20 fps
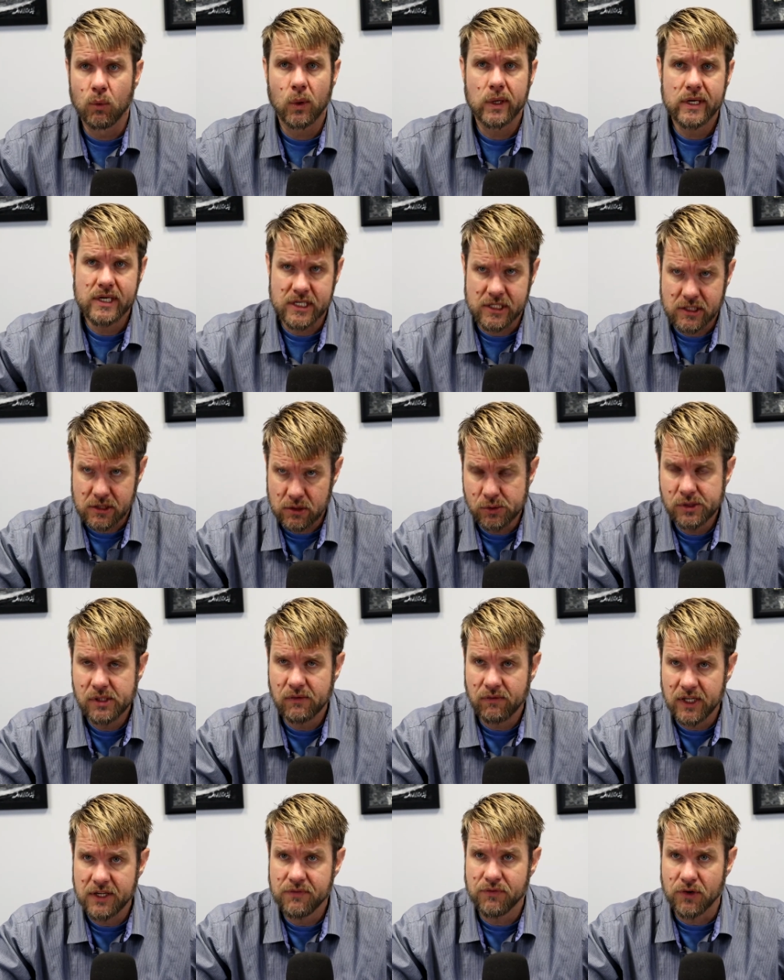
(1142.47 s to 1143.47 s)
working
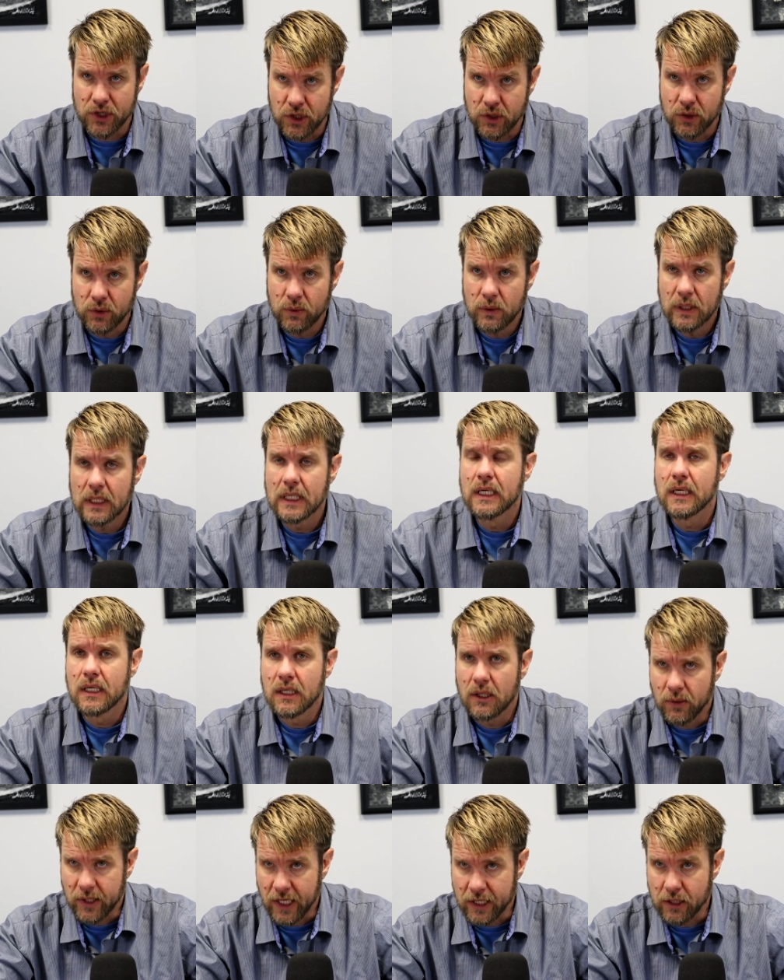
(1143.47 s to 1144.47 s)
exclusively for you,
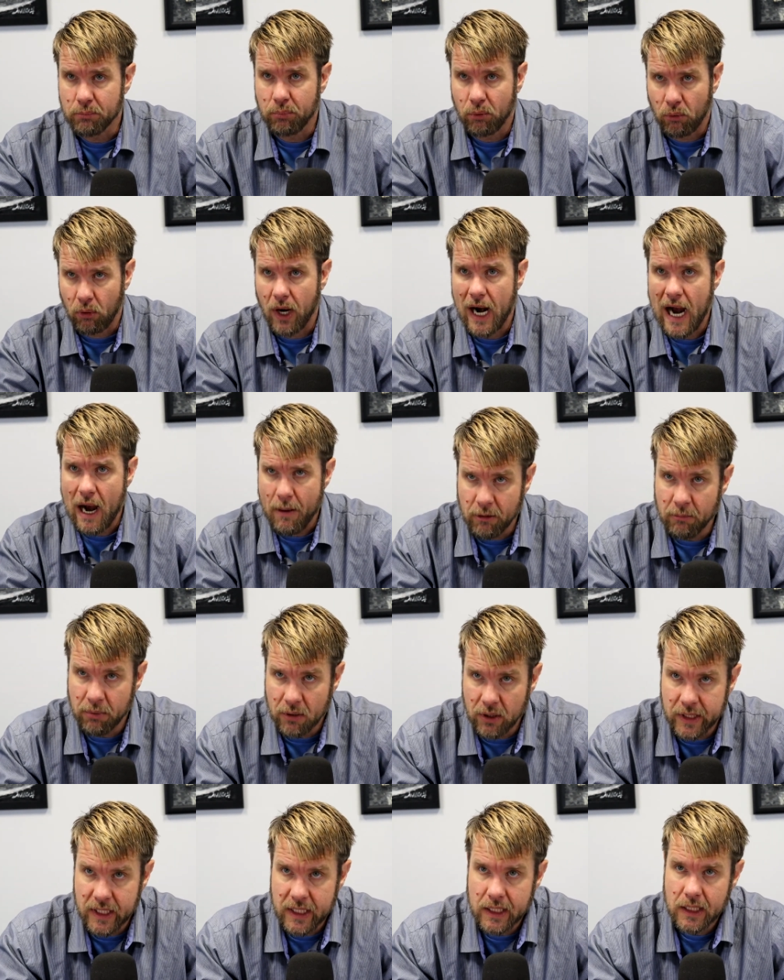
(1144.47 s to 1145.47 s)
okay, they're
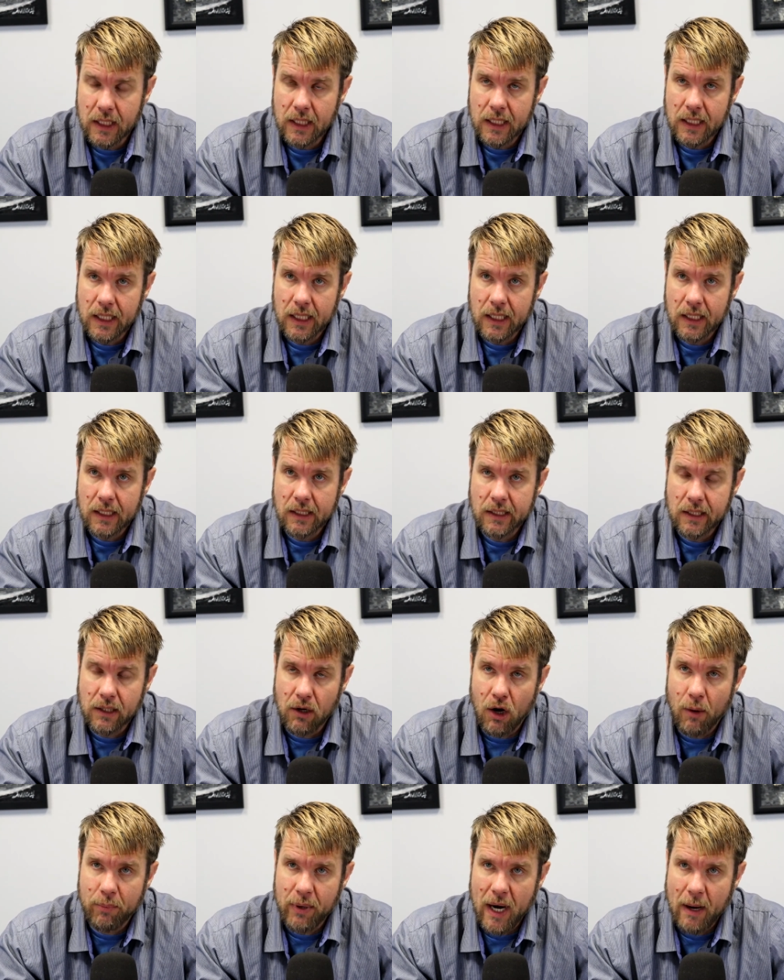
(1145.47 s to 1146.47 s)
probably, in
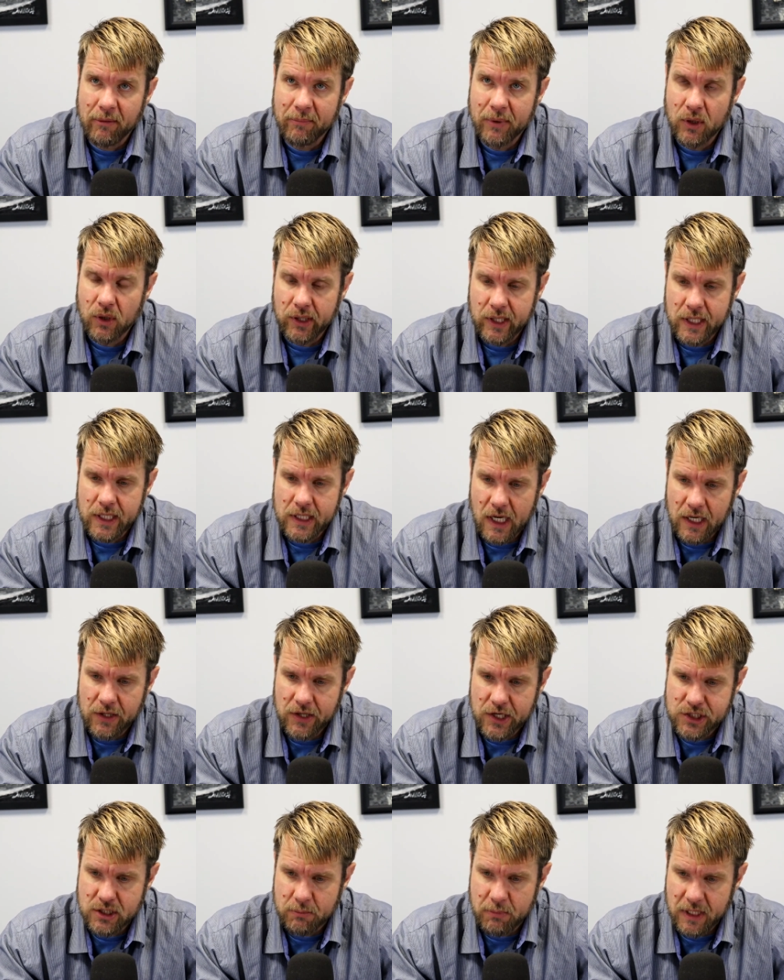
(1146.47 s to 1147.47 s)
all probability,
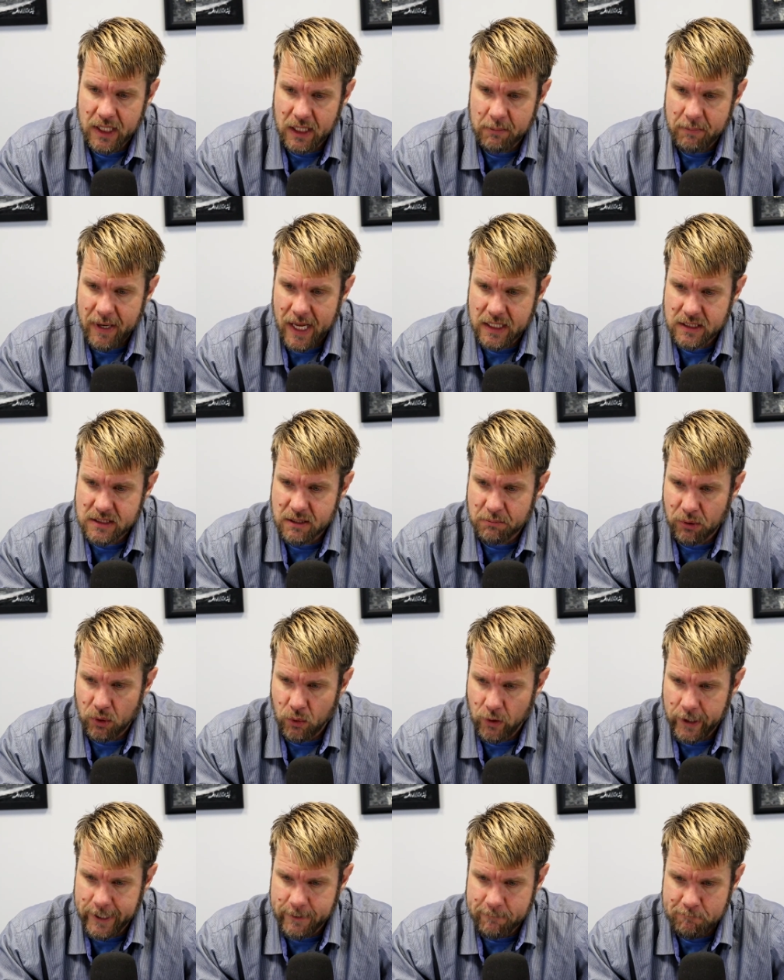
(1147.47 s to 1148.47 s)
they should be getting paid as an
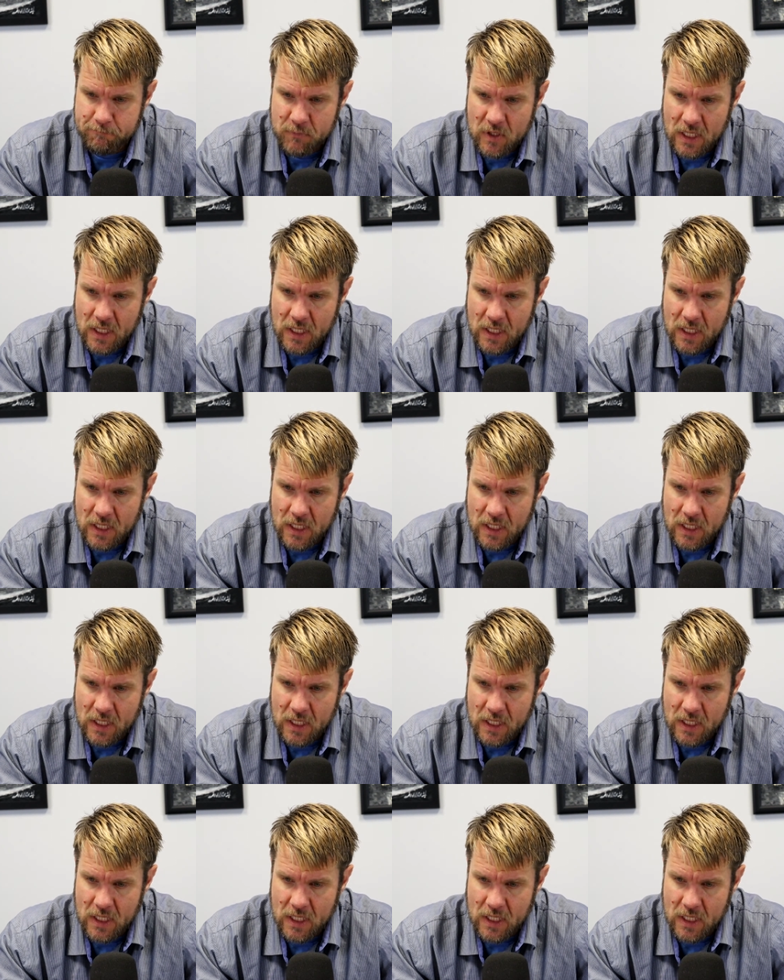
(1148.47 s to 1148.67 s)
employee.